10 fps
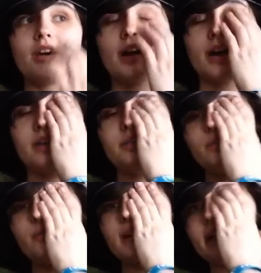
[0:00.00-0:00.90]
I
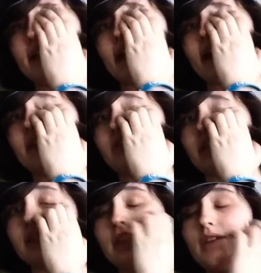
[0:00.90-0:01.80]
know Ash
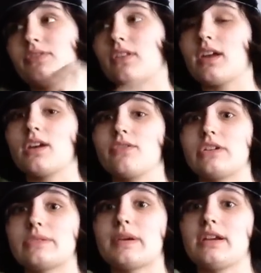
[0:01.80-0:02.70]
like left the letter for
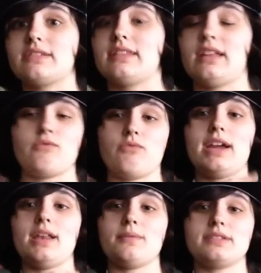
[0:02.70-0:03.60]
his parents and like
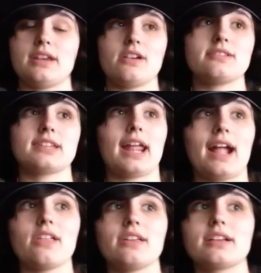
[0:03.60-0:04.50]
ran upstairs, and
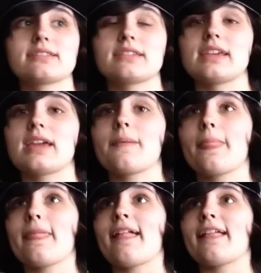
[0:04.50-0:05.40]
Alex like
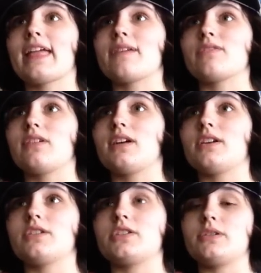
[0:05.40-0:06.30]
gave the
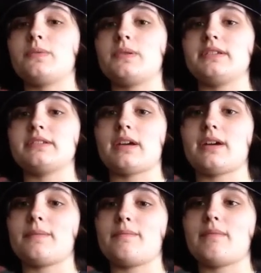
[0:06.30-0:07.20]
letter to his
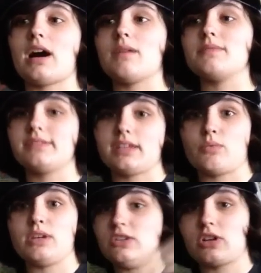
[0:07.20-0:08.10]
mom and like
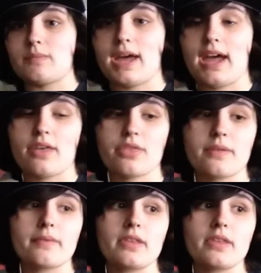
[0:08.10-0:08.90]
went and took a bath.